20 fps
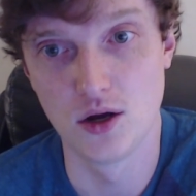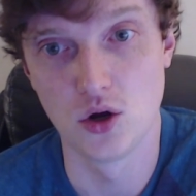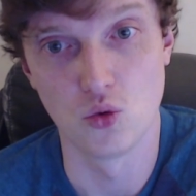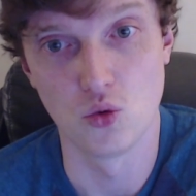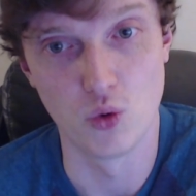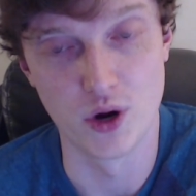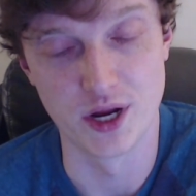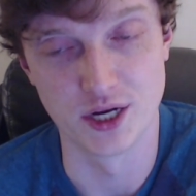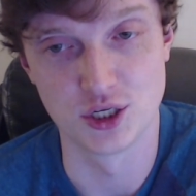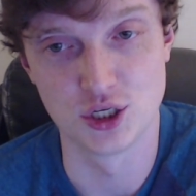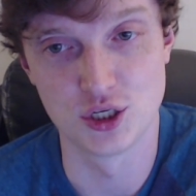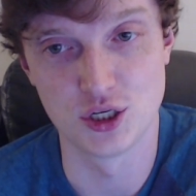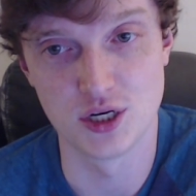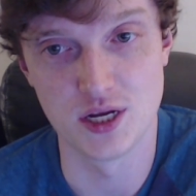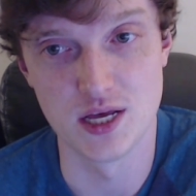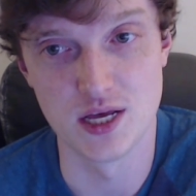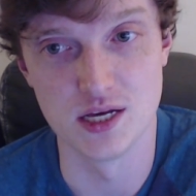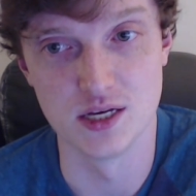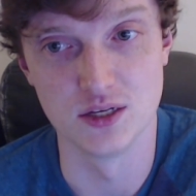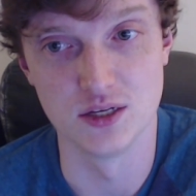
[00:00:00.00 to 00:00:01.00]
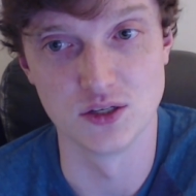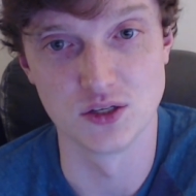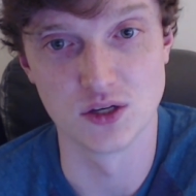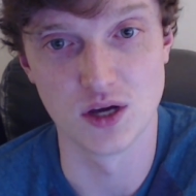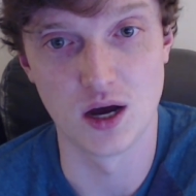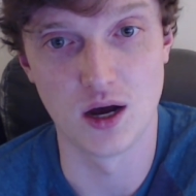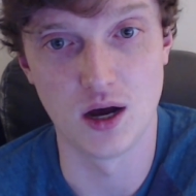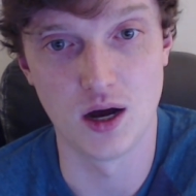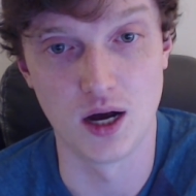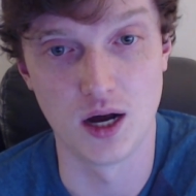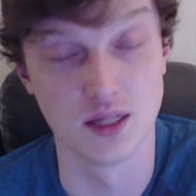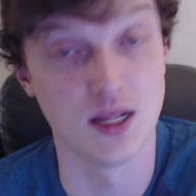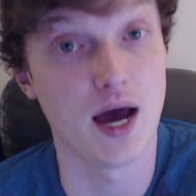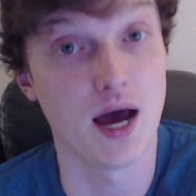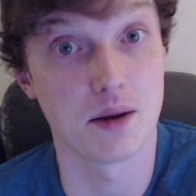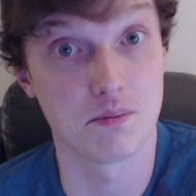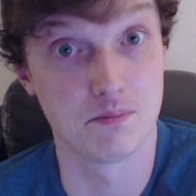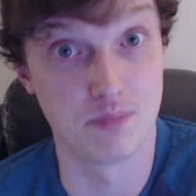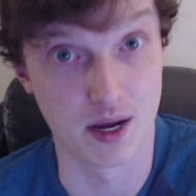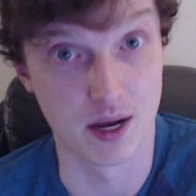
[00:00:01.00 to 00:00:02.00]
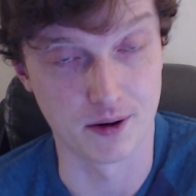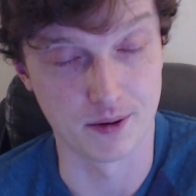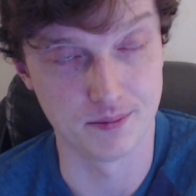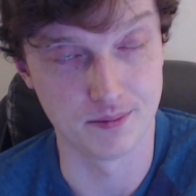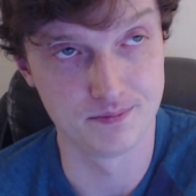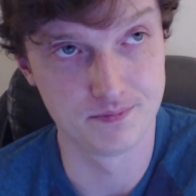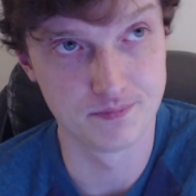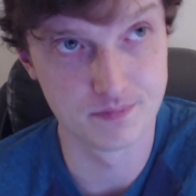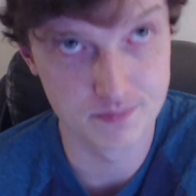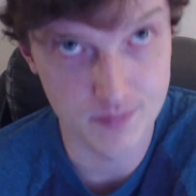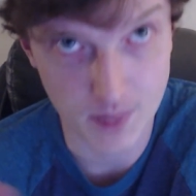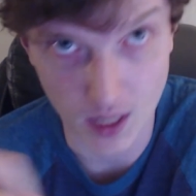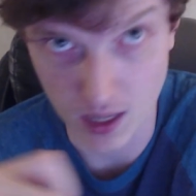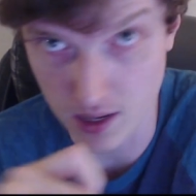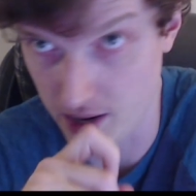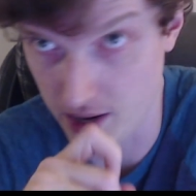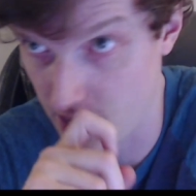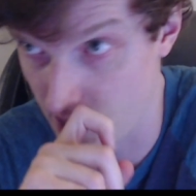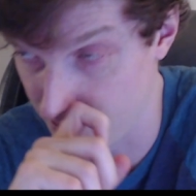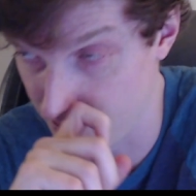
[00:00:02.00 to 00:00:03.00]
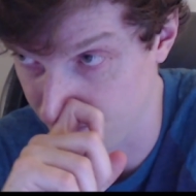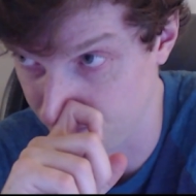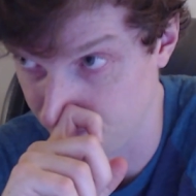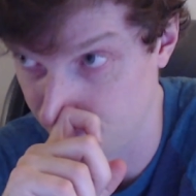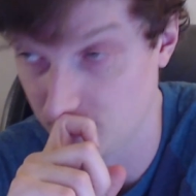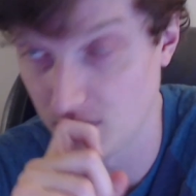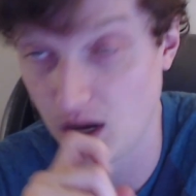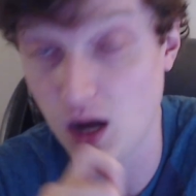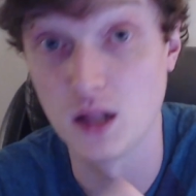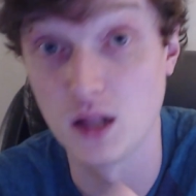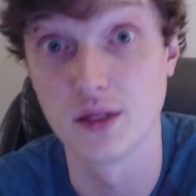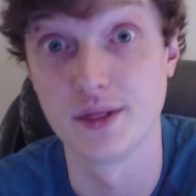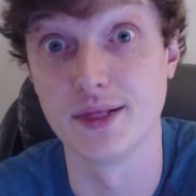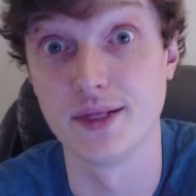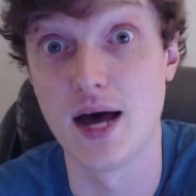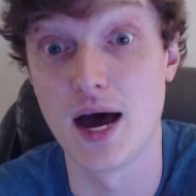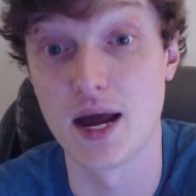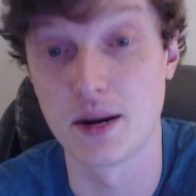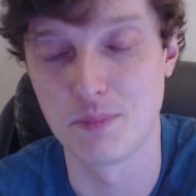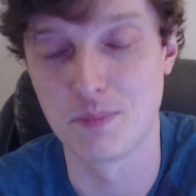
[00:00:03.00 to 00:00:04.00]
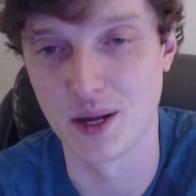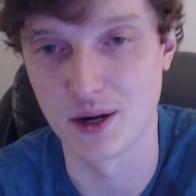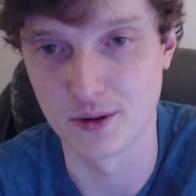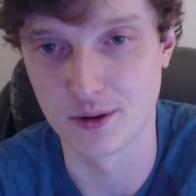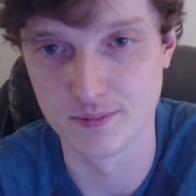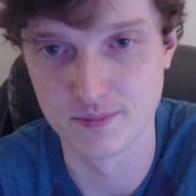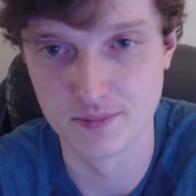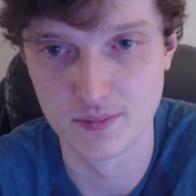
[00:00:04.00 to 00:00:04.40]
which is a lot better. A lot better.